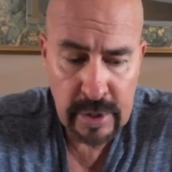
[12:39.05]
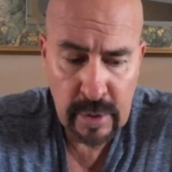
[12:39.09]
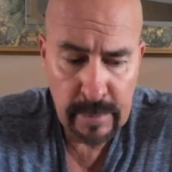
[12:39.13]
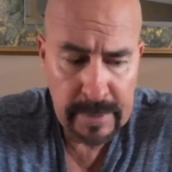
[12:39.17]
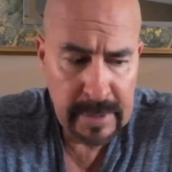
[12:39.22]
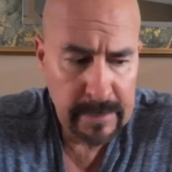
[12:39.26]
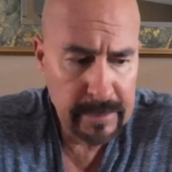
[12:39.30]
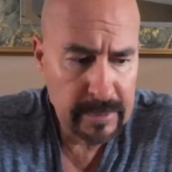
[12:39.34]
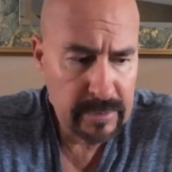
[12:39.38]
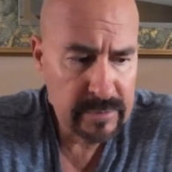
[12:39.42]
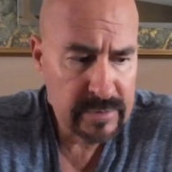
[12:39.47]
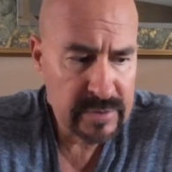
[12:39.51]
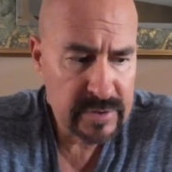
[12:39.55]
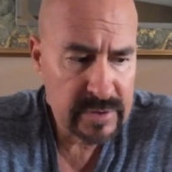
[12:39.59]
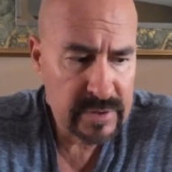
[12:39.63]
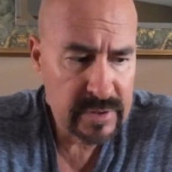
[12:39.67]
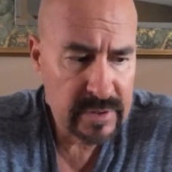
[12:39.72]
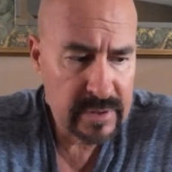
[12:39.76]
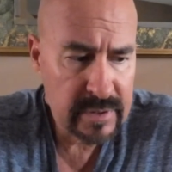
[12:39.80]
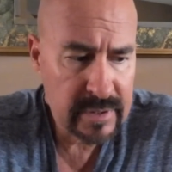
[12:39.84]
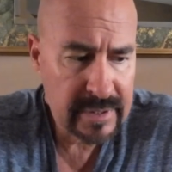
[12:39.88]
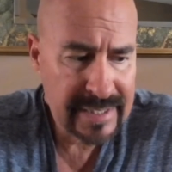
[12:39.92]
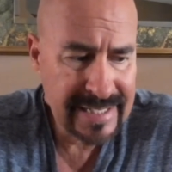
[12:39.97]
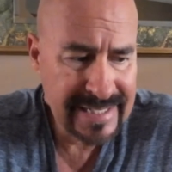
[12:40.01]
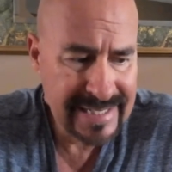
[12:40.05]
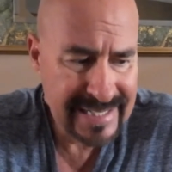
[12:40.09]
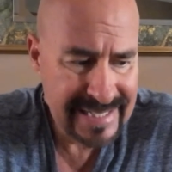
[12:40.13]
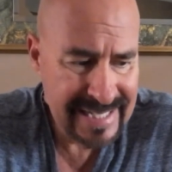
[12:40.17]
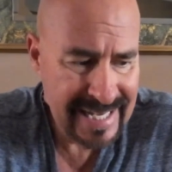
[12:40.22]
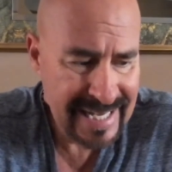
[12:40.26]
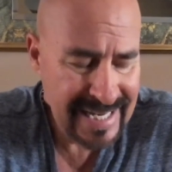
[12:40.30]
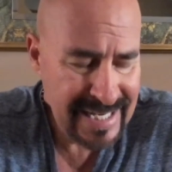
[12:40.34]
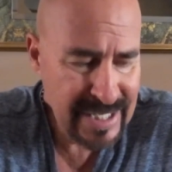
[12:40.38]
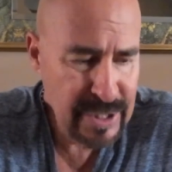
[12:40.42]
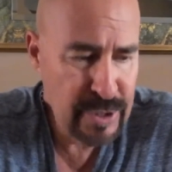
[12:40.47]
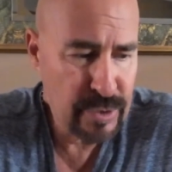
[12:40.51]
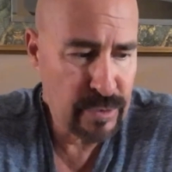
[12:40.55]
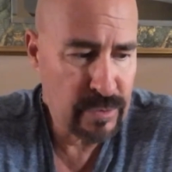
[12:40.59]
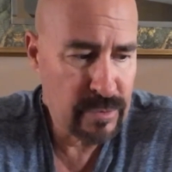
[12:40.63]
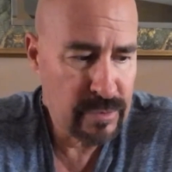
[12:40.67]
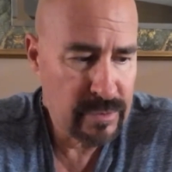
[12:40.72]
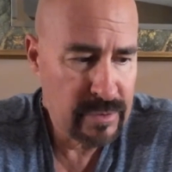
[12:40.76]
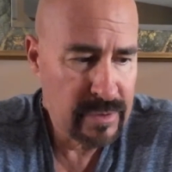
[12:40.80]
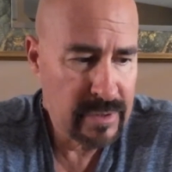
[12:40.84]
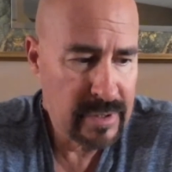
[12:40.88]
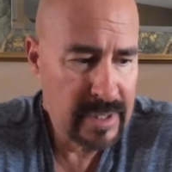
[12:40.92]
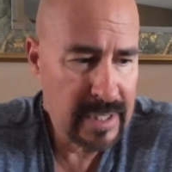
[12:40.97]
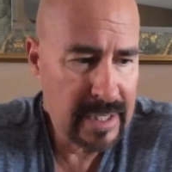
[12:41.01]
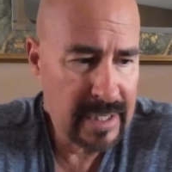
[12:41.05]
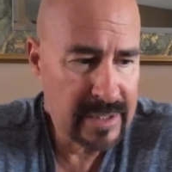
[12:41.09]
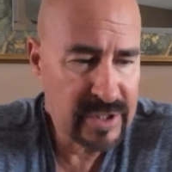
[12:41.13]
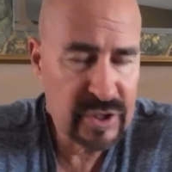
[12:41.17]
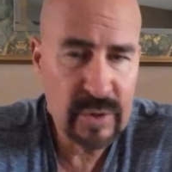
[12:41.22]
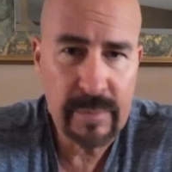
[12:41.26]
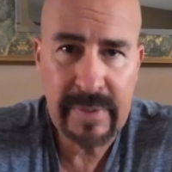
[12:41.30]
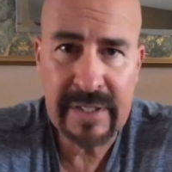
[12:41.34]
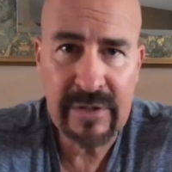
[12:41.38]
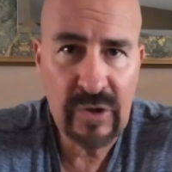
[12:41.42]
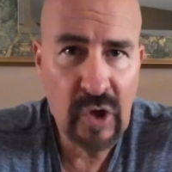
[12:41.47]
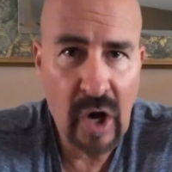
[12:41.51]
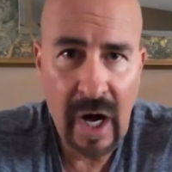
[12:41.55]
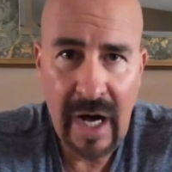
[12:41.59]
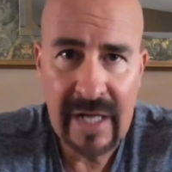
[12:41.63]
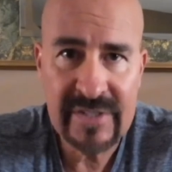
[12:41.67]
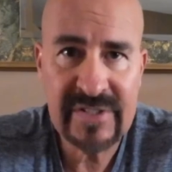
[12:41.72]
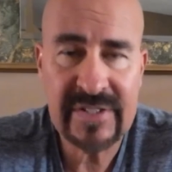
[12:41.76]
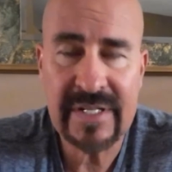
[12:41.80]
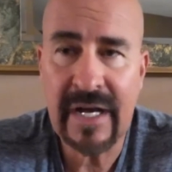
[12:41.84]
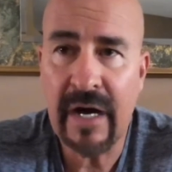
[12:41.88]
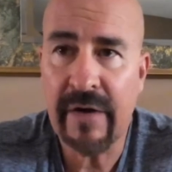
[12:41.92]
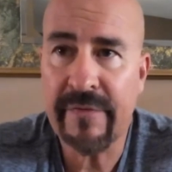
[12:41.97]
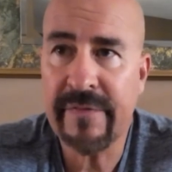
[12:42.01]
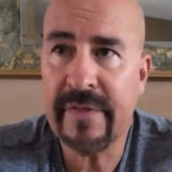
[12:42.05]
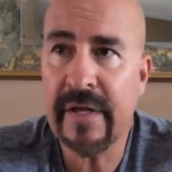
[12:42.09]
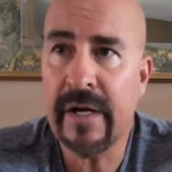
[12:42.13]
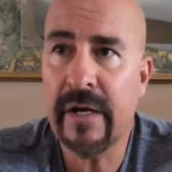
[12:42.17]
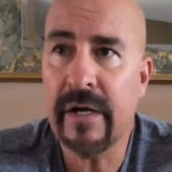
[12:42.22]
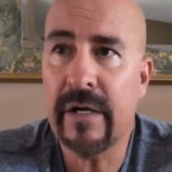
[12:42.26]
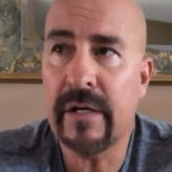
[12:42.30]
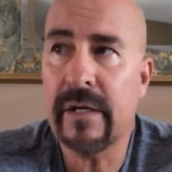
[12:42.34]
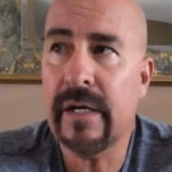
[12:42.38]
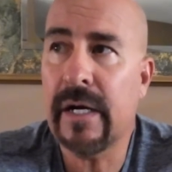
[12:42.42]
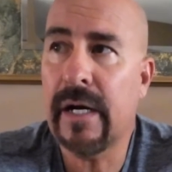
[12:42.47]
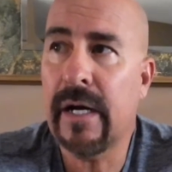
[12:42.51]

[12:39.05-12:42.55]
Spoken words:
people continue to be lost out there.